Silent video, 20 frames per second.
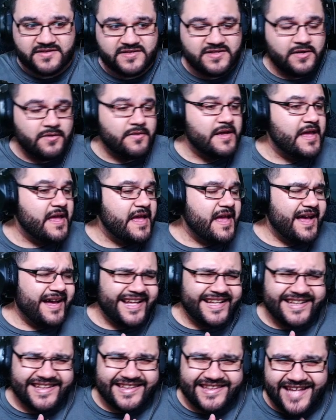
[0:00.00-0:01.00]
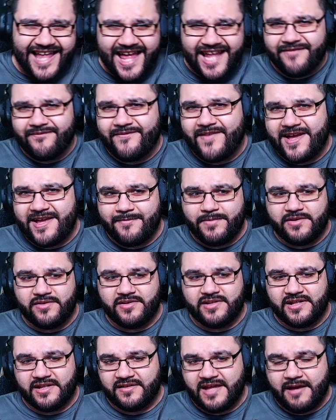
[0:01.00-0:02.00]
So a lot of
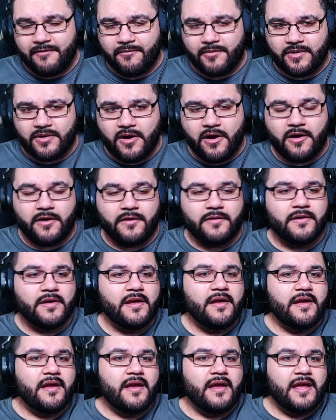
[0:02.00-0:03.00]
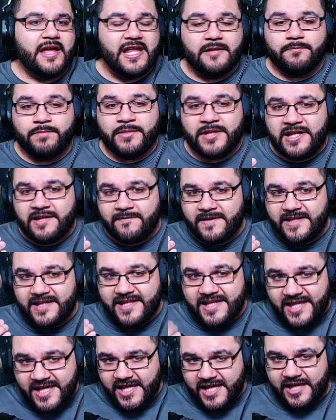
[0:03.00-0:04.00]
viability in that regard. In
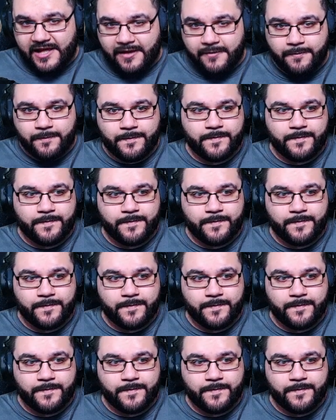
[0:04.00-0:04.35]
PvE,